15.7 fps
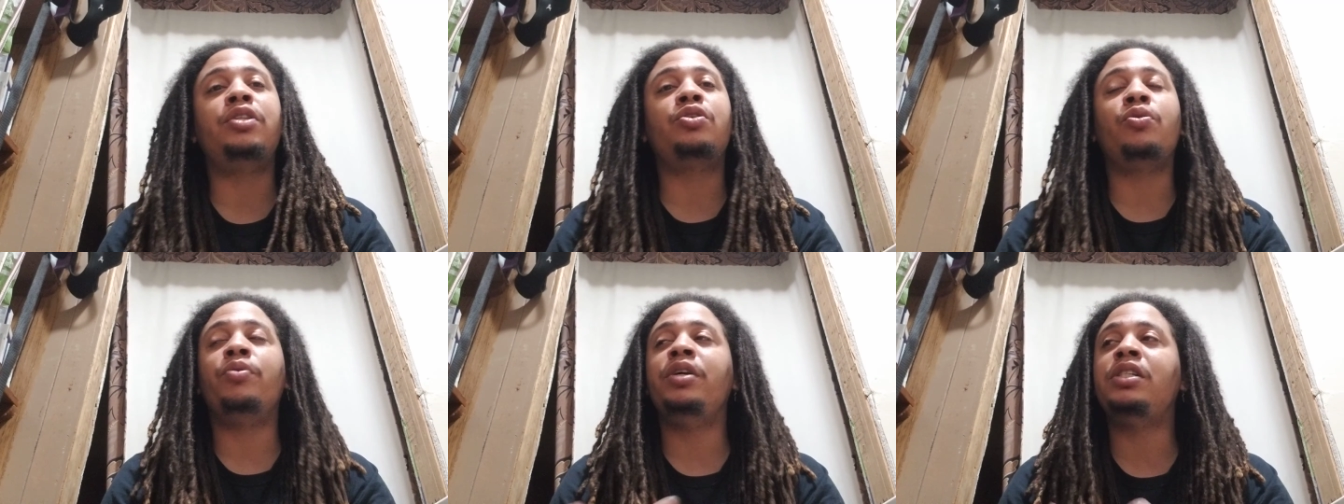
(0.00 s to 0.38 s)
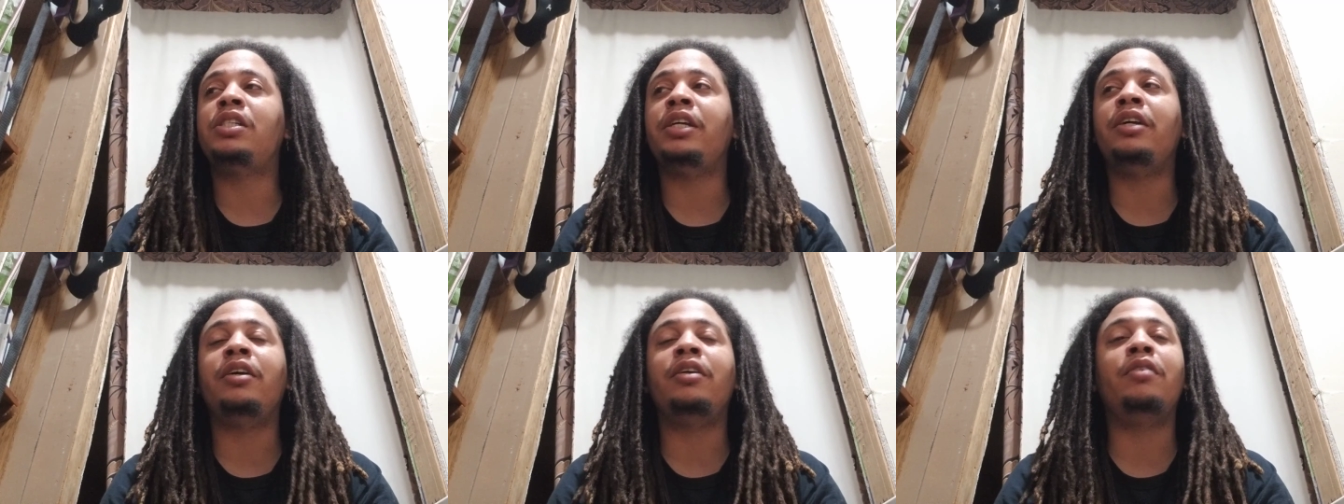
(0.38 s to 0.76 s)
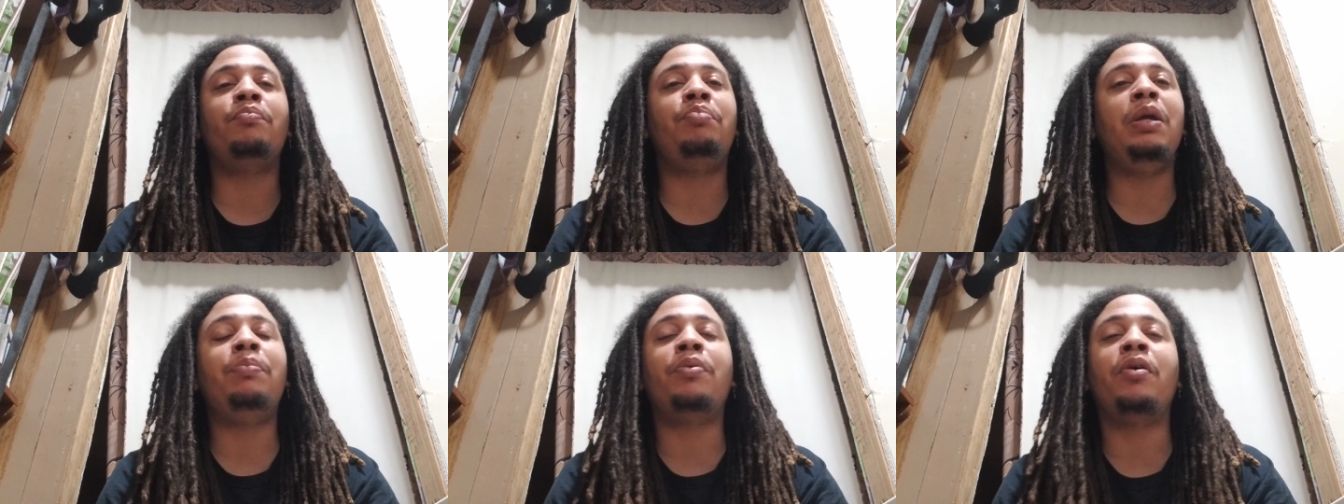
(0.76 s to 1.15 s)
Tory's there.
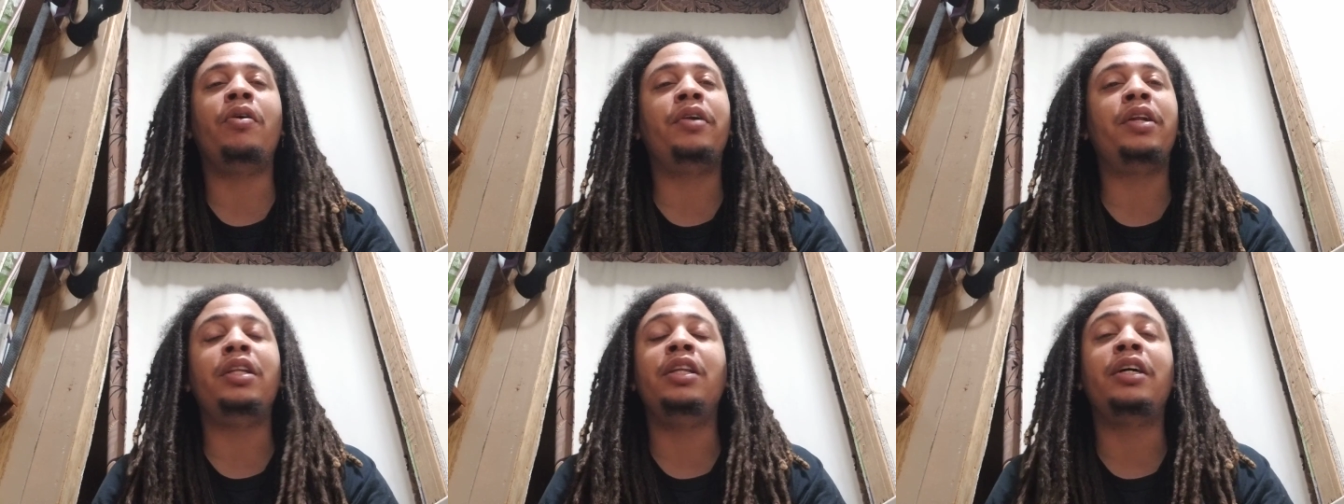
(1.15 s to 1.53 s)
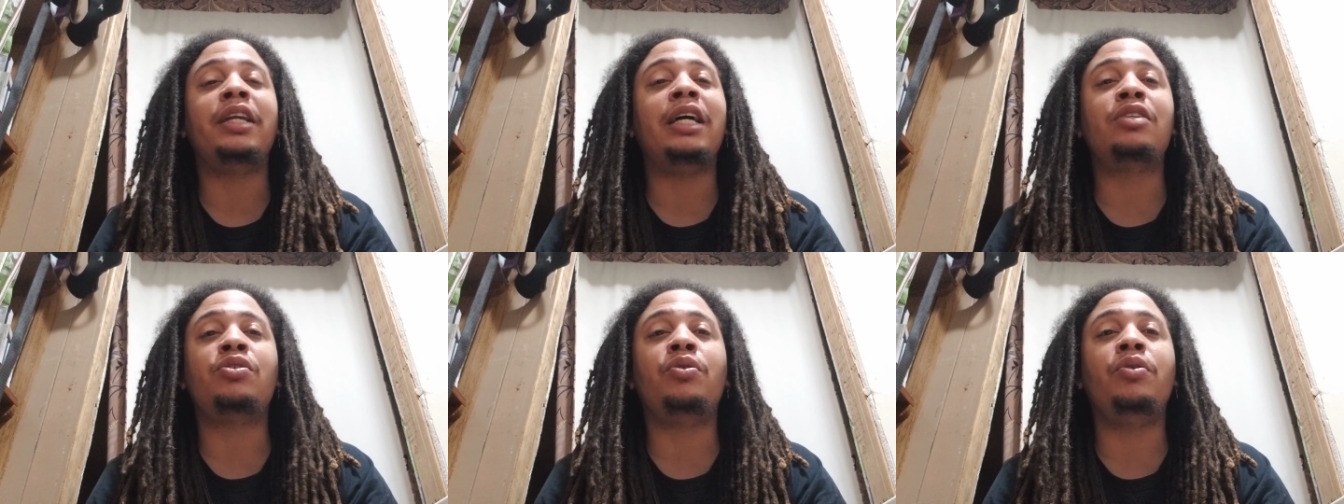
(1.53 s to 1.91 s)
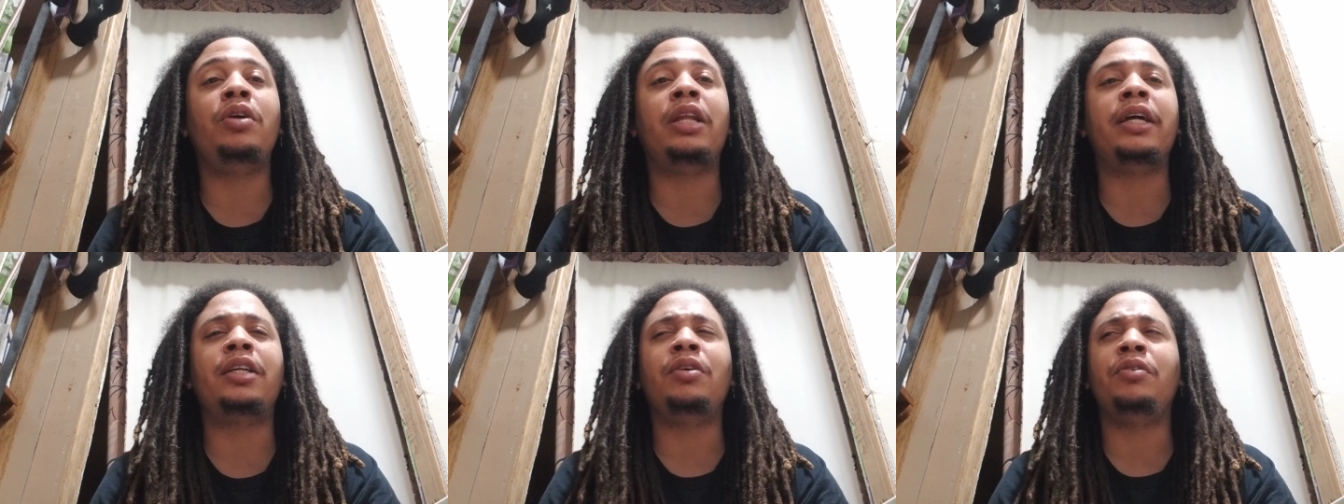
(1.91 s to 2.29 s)
People are already looking at Tori
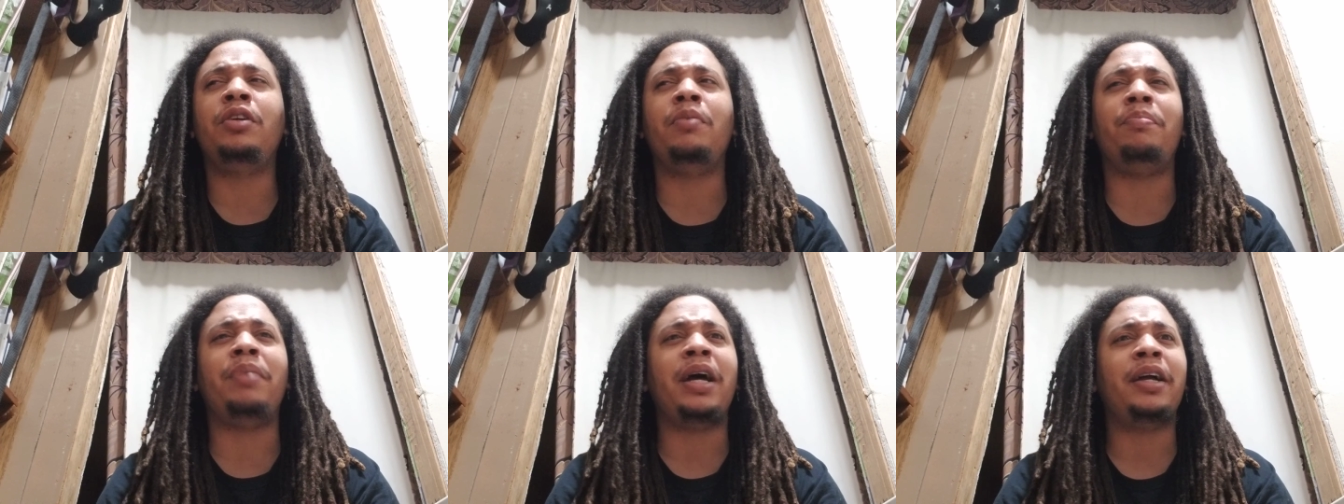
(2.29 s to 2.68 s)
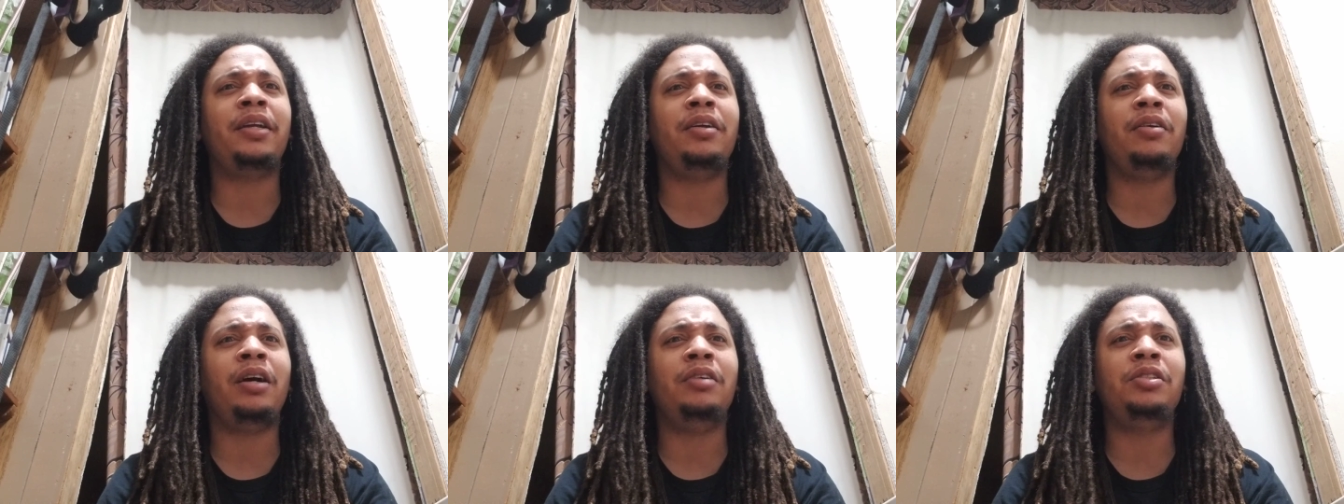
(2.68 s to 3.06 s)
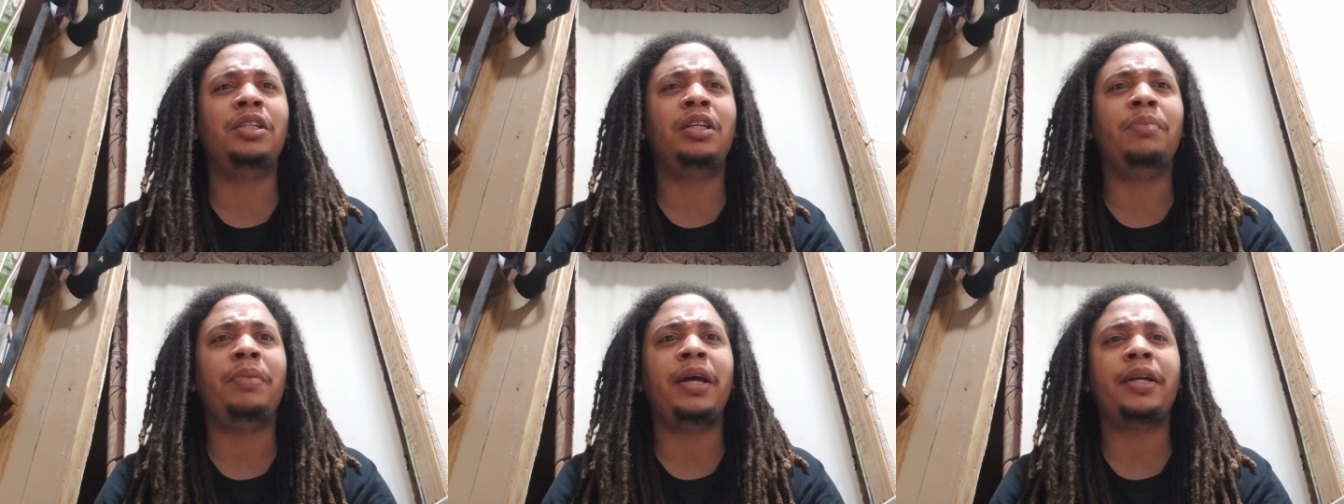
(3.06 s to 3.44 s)
like, yo, you're back here? How'd
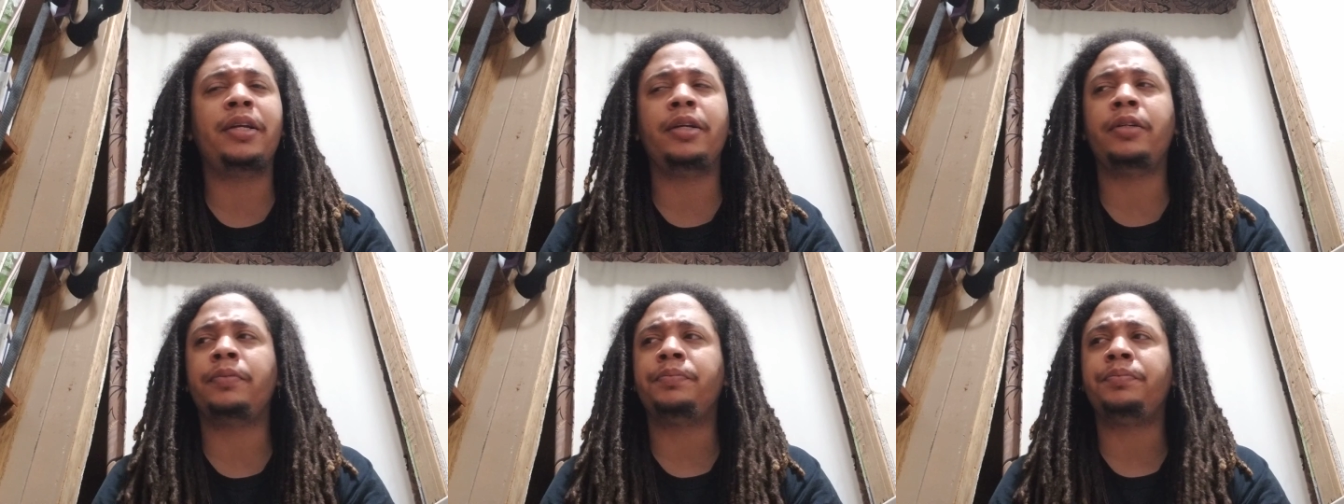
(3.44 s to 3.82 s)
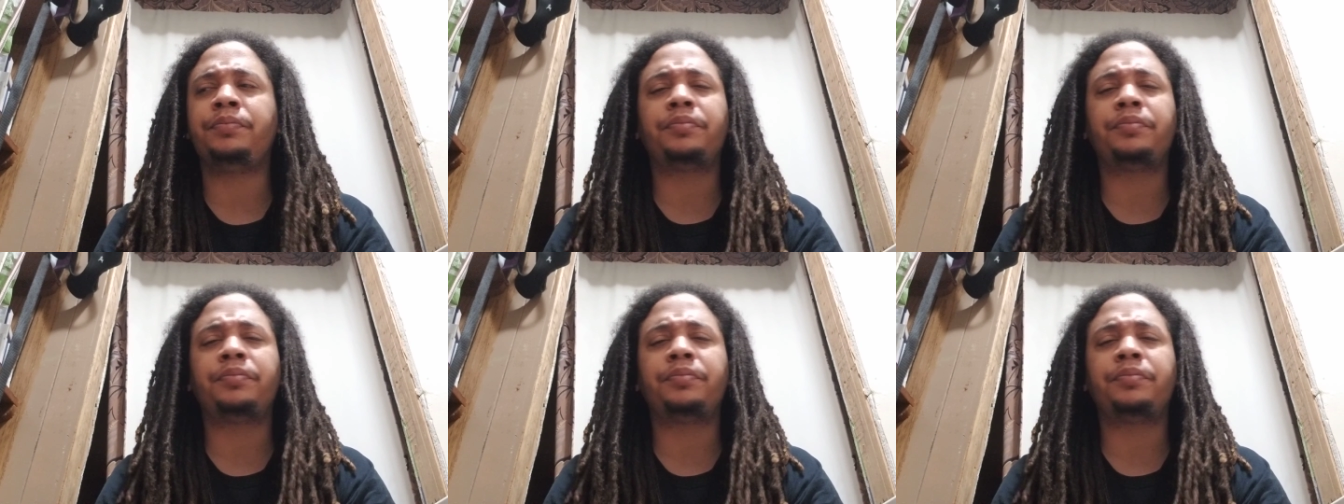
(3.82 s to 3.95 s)
you get back here?